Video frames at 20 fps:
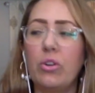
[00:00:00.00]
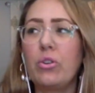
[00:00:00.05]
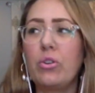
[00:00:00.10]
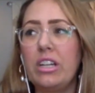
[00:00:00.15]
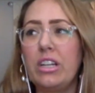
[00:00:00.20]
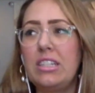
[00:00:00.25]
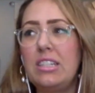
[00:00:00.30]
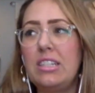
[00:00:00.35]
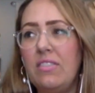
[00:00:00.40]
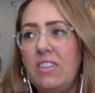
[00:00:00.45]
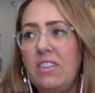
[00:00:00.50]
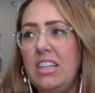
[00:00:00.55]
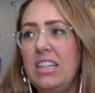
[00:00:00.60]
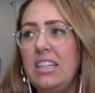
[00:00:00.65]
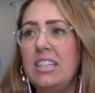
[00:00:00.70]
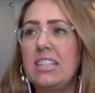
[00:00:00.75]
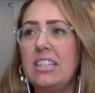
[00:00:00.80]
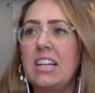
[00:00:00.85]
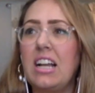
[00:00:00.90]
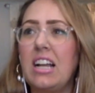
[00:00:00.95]

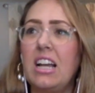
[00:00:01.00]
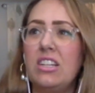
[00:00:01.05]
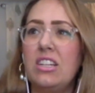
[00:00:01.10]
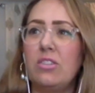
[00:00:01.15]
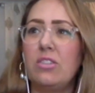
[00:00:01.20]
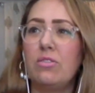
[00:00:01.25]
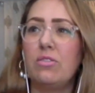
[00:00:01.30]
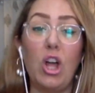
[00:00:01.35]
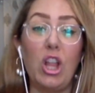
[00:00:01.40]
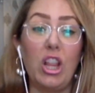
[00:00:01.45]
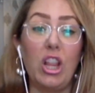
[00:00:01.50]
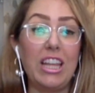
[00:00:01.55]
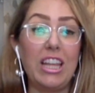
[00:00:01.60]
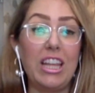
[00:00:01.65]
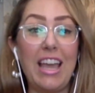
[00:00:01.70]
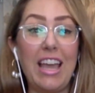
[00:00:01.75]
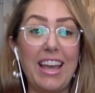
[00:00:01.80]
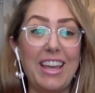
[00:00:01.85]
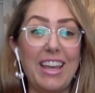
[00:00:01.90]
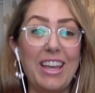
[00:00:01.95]
creativity and kind of
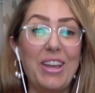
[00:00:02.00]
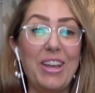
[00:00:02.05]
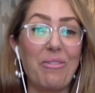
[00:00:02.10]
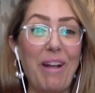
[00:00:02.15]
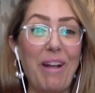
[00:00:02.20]
lollygagging